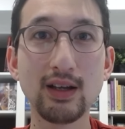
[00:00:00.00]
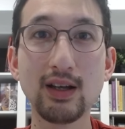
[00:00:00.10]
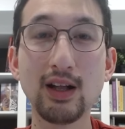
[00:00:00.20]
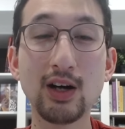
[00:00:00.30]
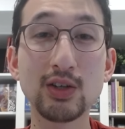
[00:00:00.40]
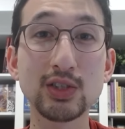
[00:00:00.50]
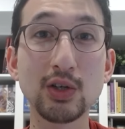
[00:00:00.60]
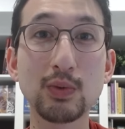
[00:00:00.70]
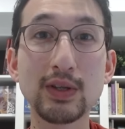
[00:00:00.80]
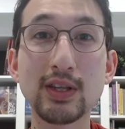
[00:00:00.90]
Also,
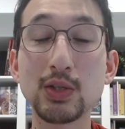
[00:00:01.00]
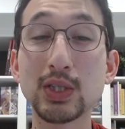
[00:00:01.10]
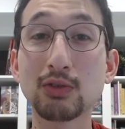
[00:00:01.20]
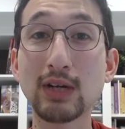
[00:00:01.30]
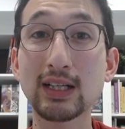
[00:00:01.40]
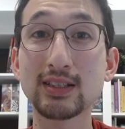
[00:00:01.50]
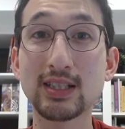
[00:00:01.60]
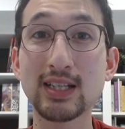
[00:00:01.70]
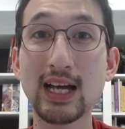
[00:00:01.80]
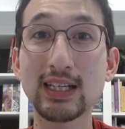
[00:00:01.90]
with it using reckless
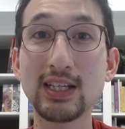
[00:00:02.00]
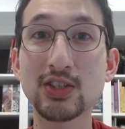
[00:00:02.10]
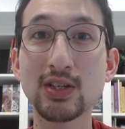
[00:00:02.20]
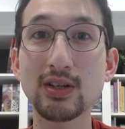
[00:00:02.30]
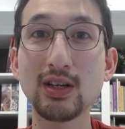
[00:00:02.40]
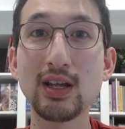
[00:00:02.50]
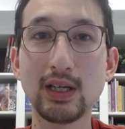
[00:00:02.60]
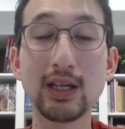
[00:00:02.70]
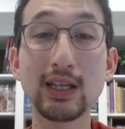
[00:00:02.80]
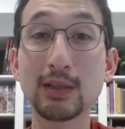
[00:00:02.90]
attack each turn,
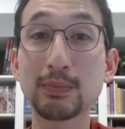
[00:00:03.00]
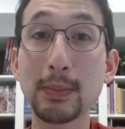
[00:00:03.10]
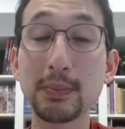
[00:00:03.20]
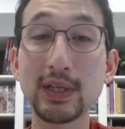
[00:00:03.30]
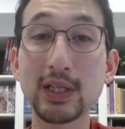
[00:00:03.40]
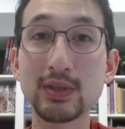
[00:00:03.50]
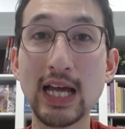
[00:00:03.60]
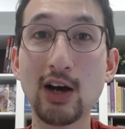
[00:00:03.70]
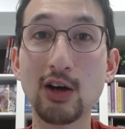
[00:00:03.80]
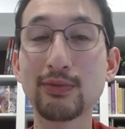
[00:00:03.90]
it'll probably go
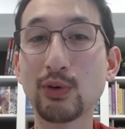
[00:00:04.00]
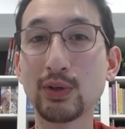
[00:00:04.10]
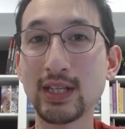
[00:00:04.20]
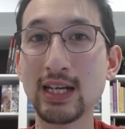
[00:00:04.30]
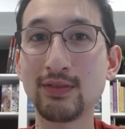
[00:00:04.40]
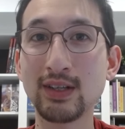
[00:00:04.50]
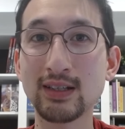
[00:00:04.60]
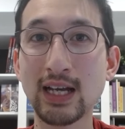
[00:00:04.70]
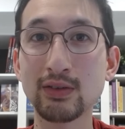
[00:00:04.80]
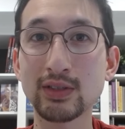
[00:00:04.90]
down before the end of the
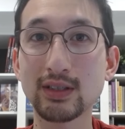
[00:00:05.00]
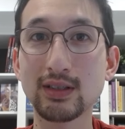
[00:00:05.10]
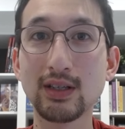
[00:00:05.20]
encounter.